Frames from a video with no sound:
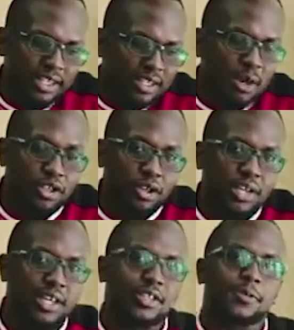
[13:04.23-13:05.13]
mentioned this.
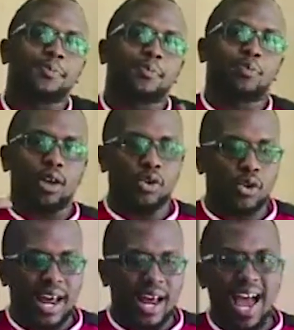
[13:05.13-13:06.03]
You can
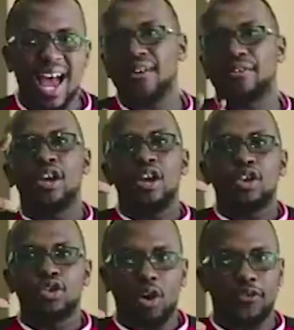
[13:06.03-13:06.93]
have your
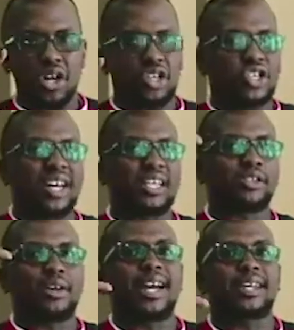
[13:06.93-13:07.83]
fridge and it's
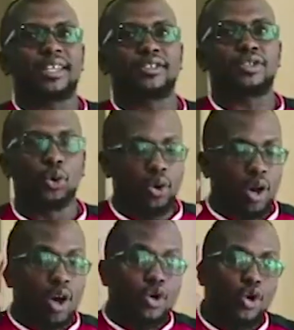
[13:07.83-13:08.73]
connected to
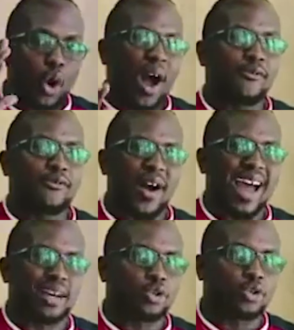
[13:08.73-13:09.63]
your Wi-Fi at
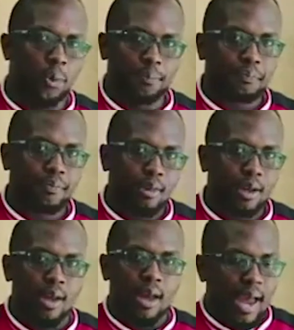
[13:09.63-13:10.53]
home.
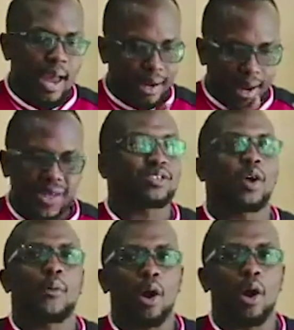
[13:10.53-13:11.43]
And that's why we're
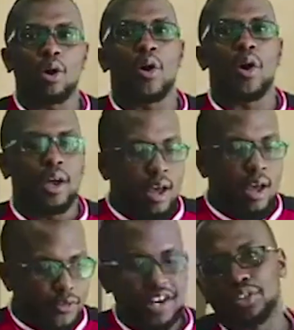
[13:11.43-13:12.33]
all going. Very
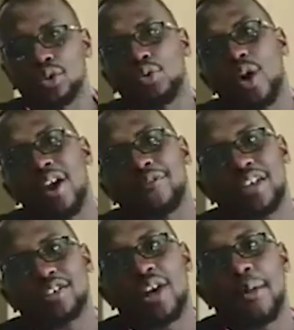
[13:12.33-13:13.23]
soon, Wi-Fi is going
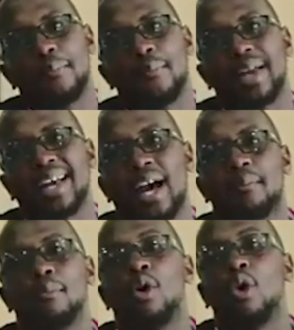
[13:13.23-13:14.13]
to become
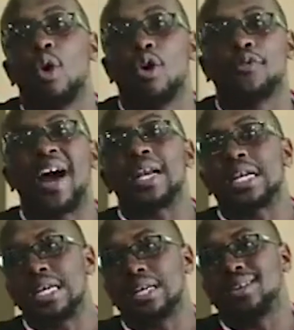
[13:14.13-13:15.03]
more of a
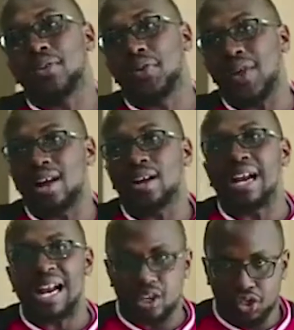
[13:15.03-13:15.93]
need than a
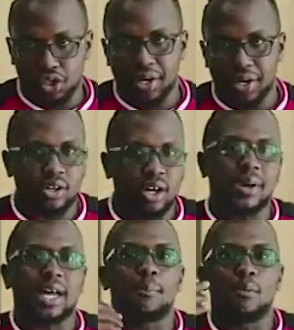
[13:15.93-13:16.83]
luxury. It's going to become
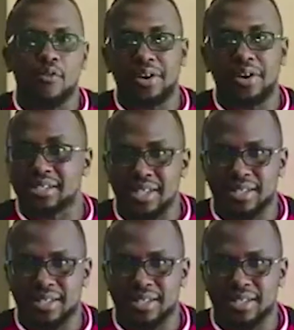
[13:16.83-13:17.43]
more of a necessity,